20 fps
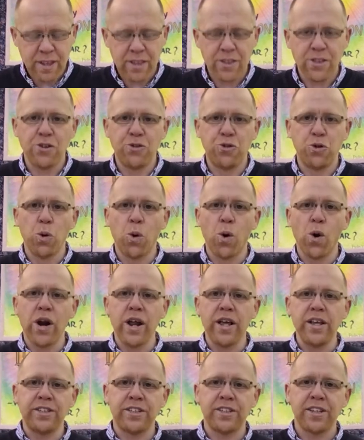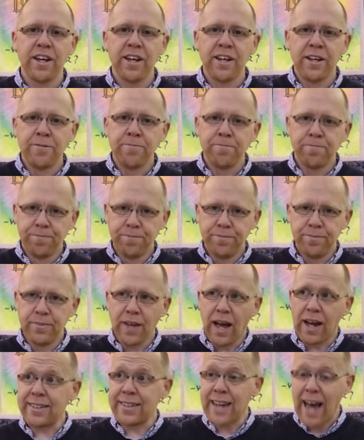The door is
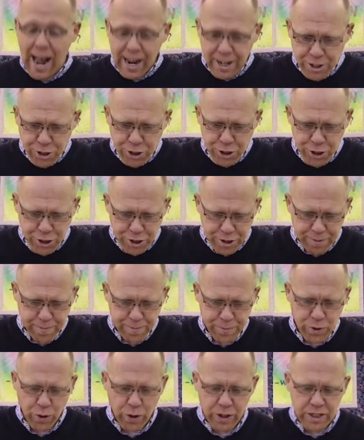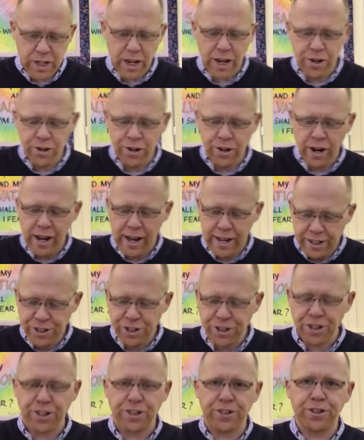attached to its
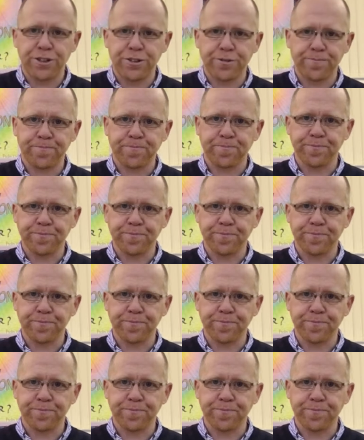hinges.